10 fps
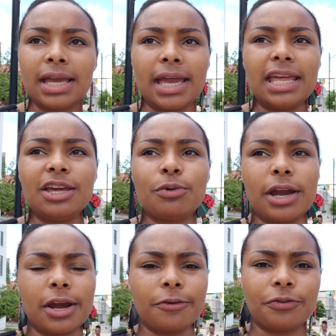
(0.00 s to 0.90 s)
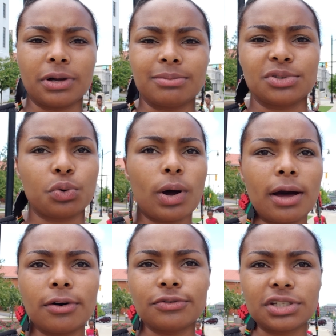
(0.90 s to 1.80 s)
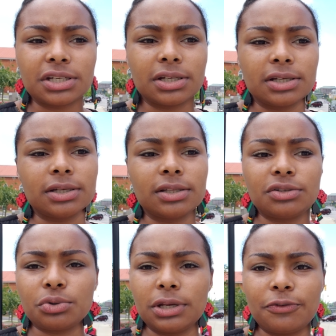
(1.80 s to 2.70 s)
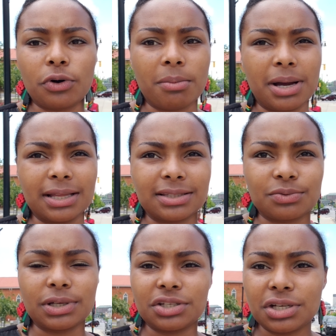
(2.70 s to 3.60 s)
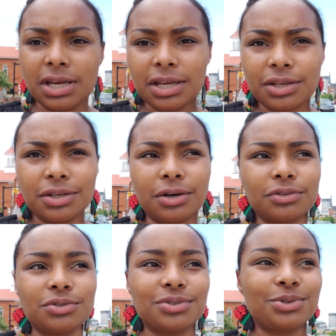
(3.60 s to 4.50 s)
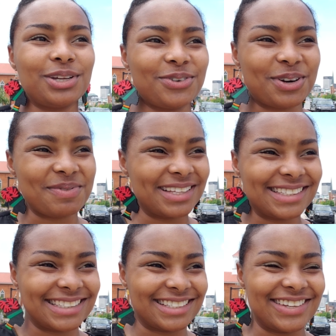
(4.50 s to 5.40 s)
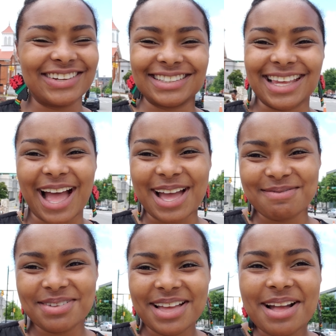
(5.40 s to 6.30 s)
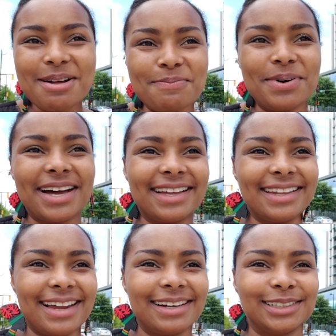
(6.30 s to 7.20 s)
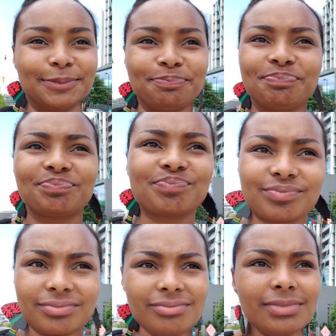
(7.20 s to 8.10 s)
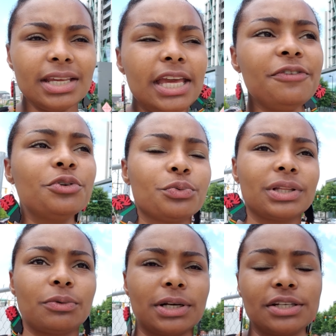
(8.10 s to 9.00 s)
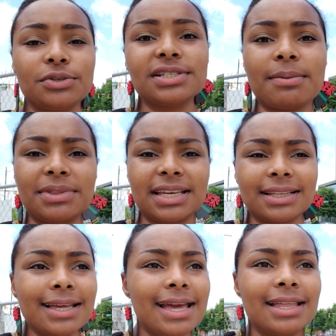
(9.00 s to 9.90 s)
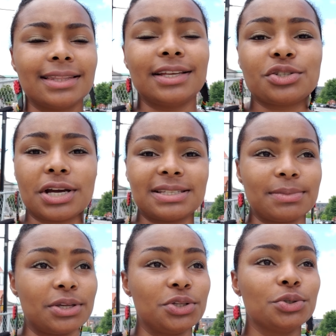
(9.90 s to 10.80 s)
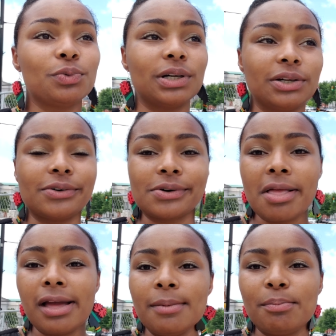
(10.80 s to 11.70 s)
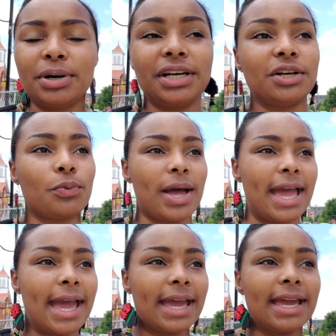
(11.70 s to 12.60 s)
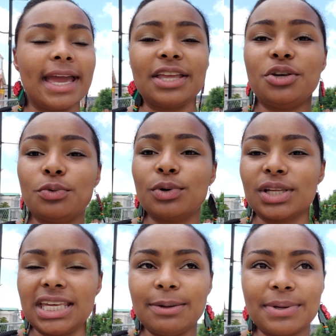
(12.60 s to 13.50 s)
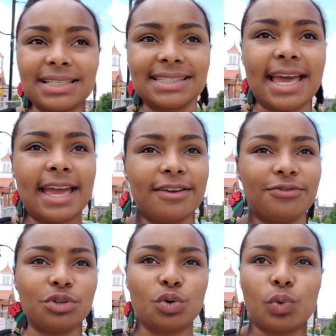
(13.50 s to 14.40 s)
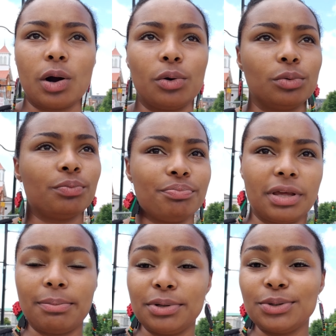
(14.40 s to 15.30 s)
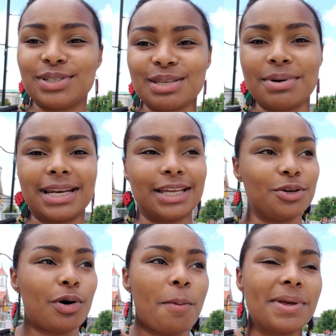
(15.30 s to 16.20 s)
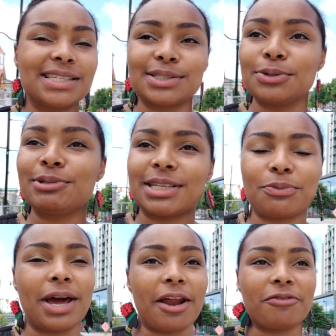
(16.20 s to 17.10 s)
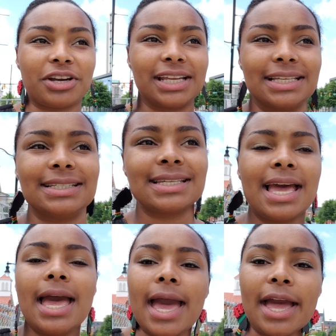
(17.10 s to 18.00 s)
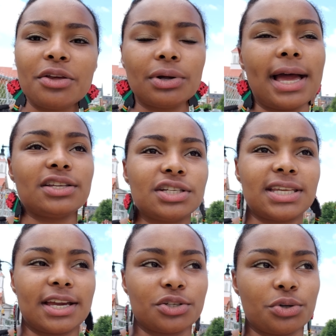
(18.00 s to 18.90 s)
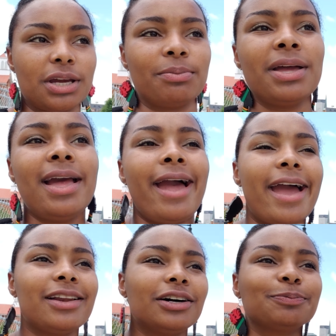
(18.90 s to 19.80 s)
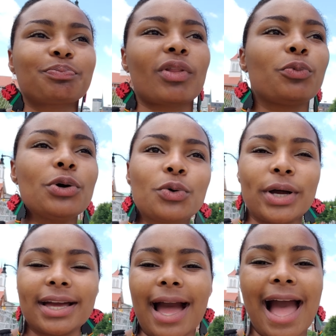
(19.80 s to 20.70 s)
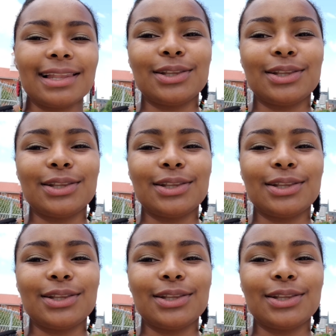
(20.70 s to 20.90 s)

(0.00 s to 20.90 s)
anywhere from 12 to 24 months which you know 24 months is a long time but um, if you really want to do something then trust me, you will put it away. You will keep it safe. You won't abuse the money. You won't misuse it, whatever it is. And you'll actually take a trip. And y'all, real quick, I